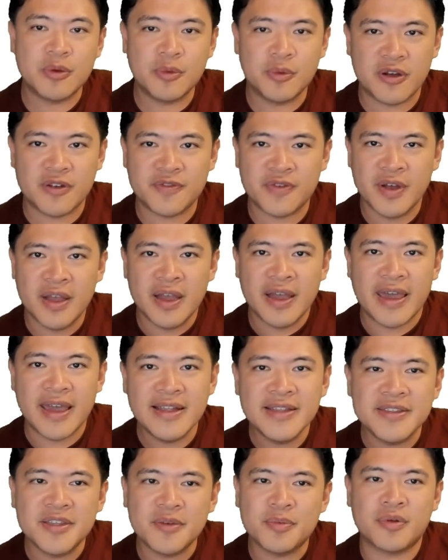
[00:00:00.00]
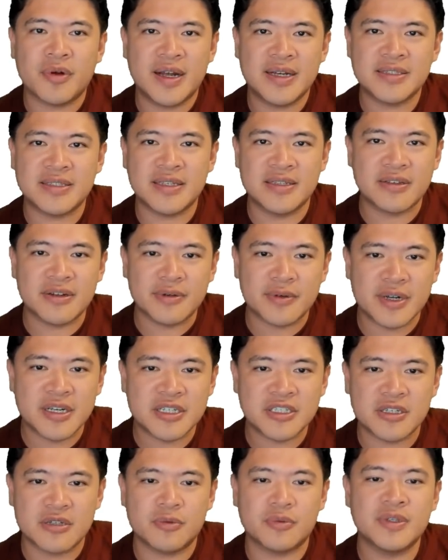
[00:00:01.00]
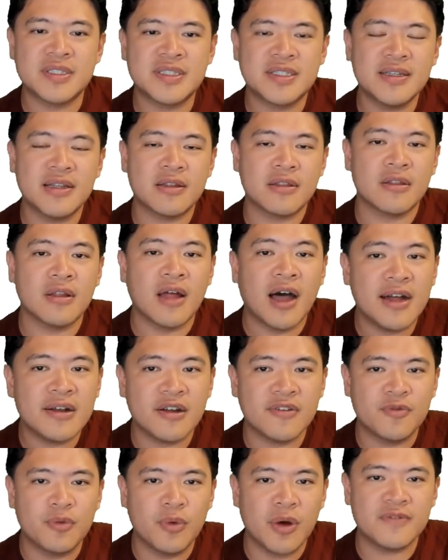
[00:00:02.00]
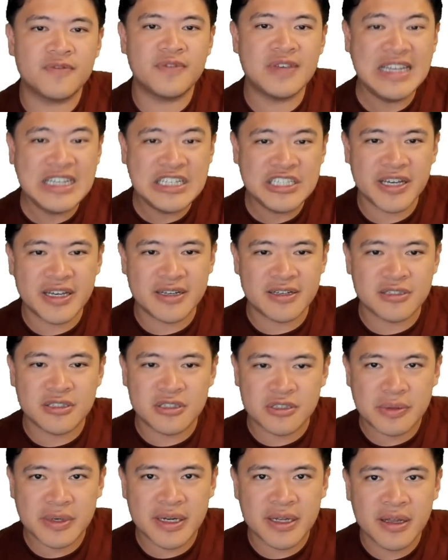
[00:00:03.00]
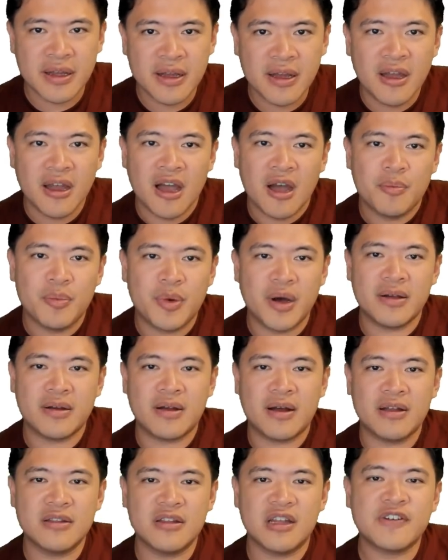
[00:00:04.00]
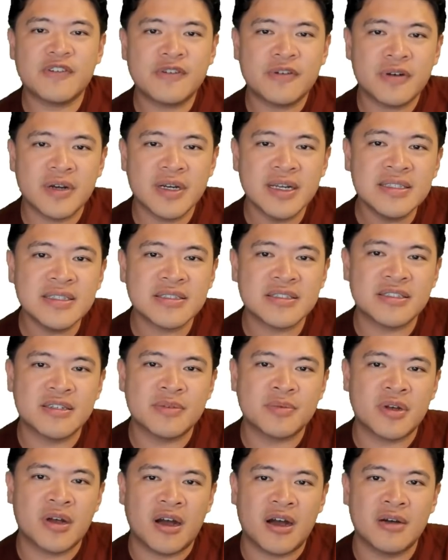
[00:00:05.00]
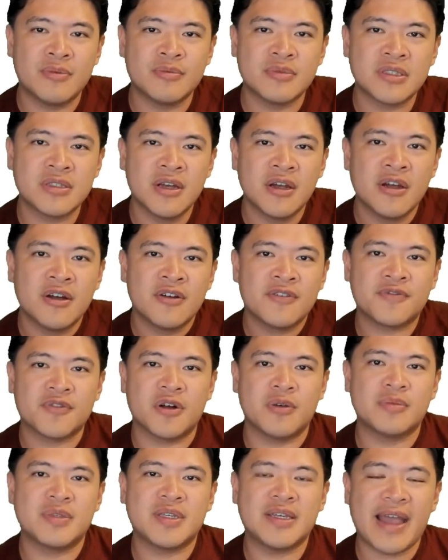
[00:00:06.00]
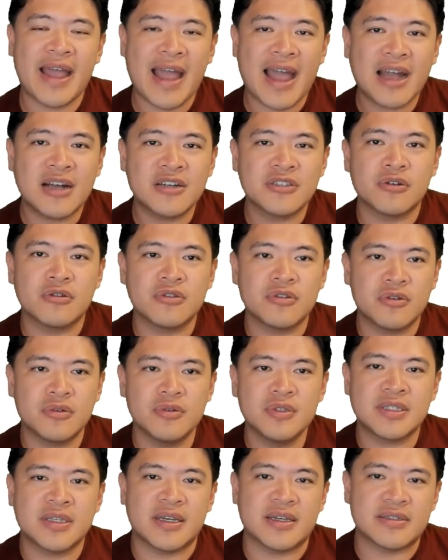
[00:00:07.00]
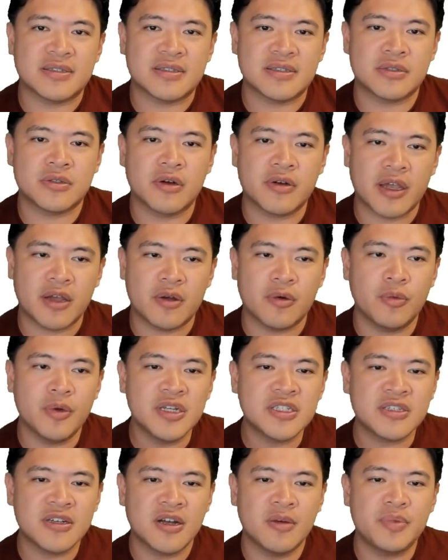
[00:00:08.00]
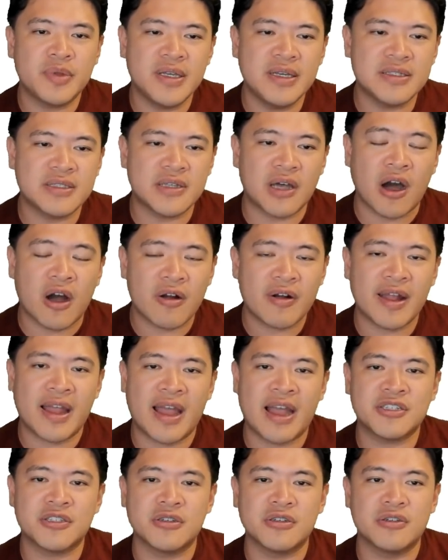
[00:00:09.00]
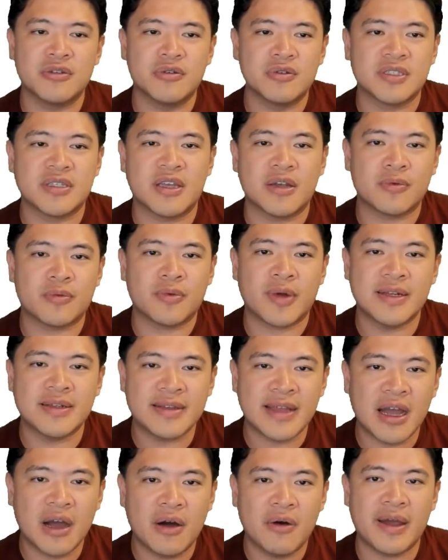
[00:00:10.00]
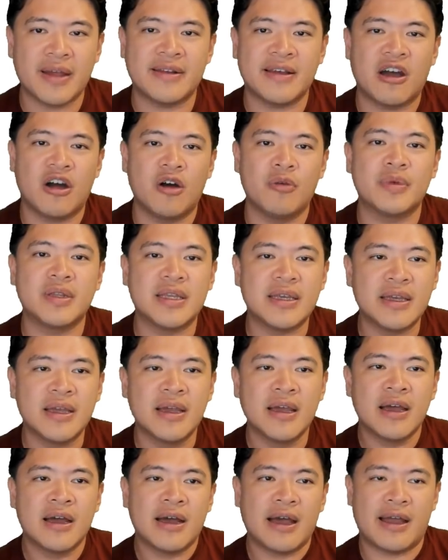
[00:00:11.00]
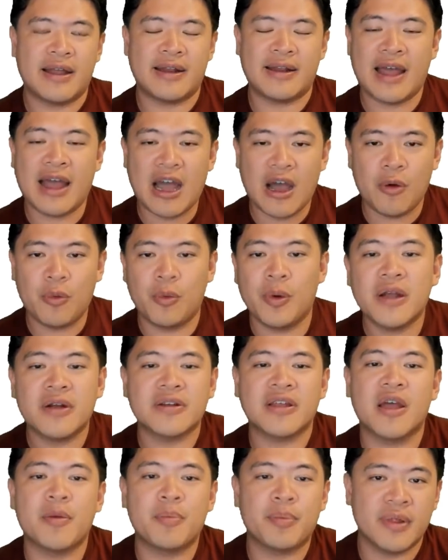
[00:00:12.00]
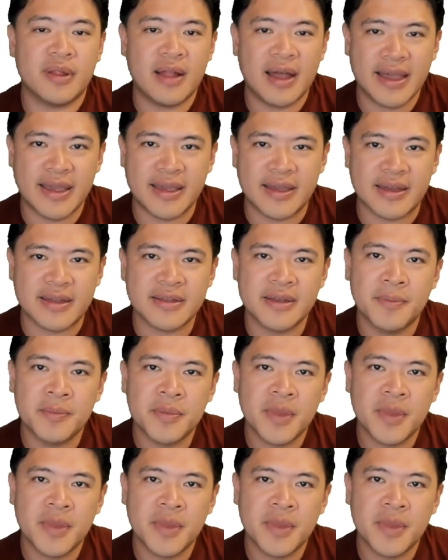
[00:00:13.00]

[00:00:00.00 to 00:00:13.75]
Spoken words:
with enterprise integration, we've seen a lot of what VeChain is doing. But a lot of criticism comes from the actual use cases. Okay, which companies are actually using it right now and how many and where they're applying it.